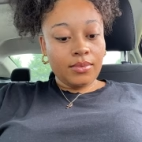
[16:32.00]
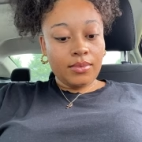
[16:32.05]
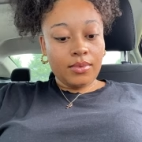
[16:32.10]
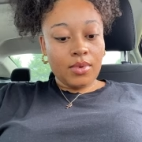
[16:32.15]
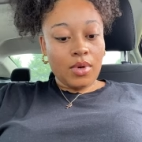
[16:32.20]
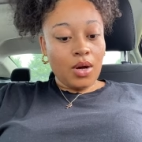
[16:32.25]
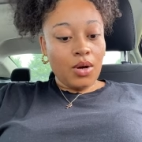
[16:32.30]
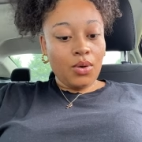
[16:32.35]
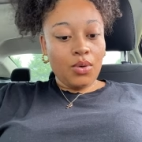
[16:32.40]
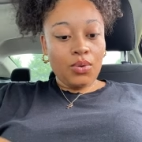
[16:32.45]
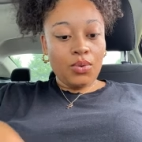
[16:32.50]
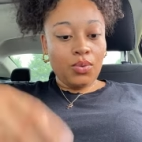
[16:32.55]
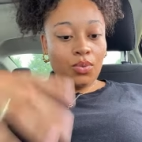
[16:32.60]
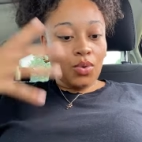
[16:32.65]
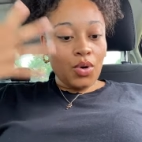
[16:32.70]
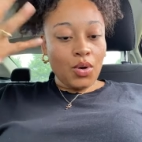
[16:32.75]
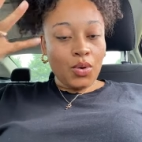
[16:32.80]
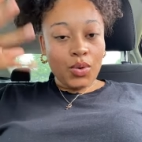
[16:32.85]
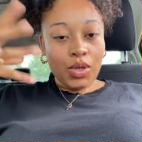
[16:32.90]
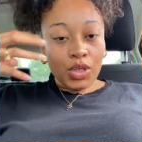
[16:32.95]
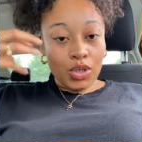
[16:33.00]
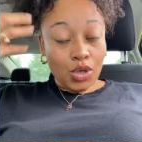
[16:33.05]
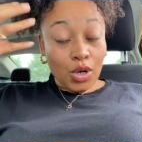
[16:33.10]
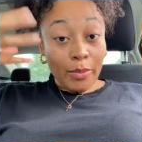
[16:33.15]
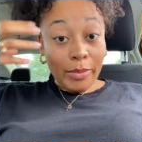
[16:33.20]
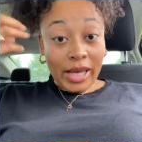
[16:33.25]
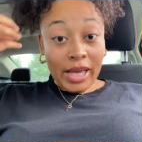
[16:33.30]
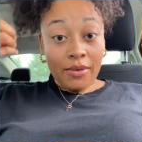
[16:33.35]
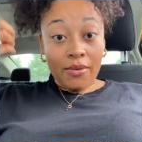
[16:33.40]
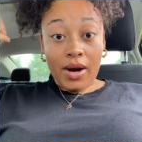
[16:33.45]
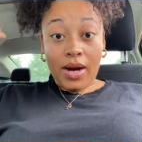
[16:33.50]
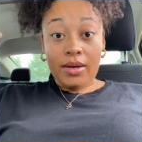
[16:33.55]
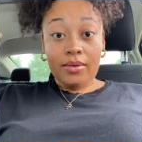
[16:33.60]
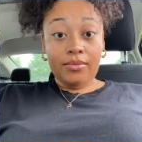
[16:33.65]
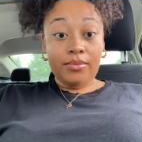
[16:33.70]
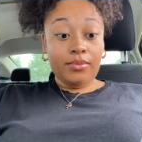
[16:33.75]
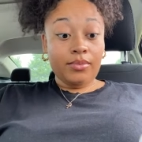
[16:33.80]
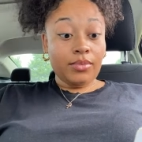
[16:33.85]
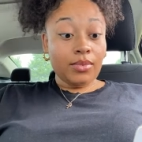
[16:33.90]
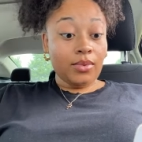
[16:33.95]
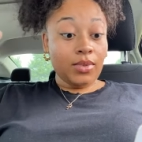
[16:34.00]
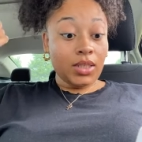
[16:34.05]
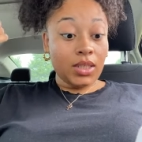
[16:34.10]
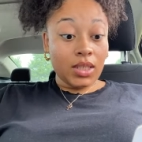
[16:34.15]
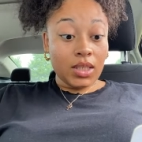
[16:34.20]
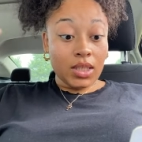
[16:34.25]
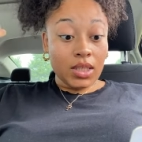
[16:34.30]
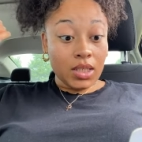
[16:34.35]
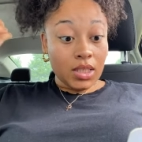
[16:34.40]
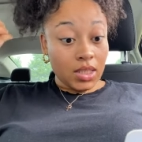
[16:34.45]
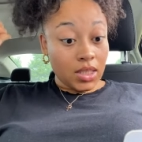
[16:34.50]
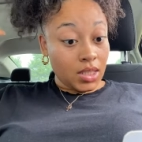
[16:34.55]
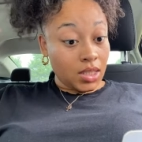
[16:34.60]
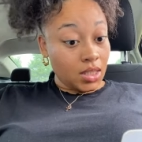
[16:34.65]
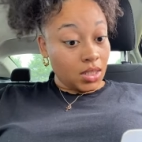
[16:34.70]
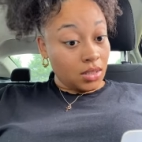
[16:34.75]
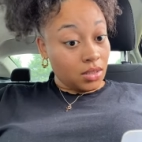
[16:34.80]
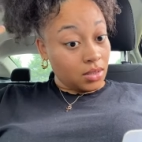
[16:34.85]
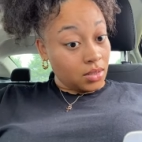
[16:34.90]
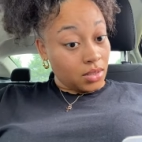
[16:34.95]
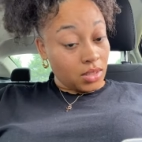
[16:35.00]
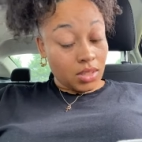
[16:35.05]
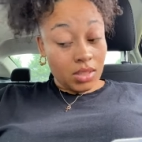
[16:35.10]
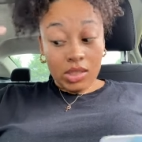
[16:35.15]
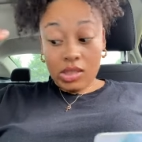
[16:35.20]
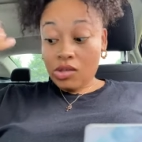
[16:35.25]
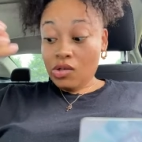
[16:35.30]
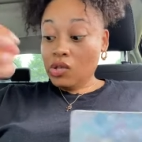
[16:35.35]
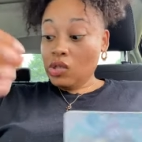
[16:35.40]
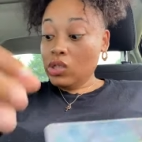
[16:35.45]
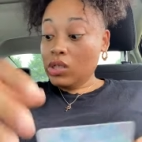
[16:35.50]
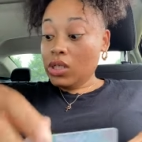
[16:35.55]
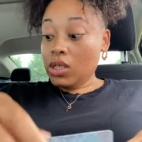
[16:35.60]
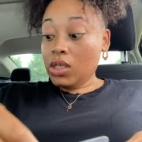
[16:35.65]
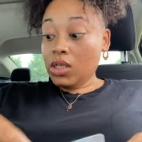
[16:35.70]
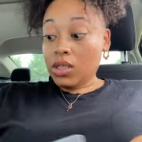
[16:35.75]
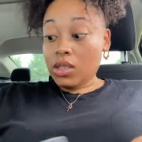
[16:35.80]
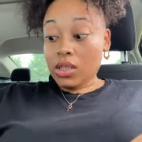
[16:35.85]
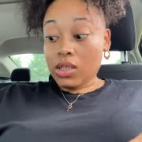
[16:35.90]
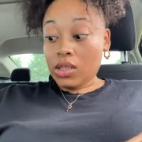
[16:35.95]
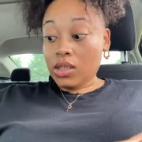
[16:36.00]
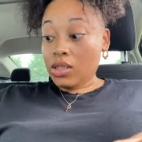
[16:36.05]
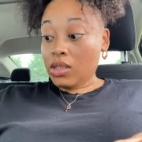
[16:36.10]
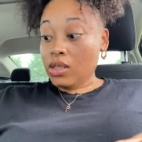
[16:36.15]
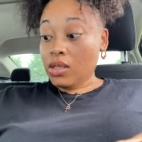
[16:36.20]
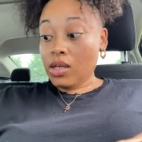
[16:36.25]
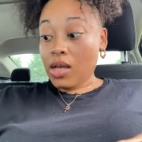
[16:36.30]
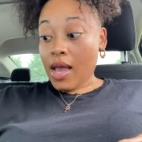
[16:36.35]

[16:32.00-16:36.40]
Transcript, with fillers: go go get your mind right because this energy could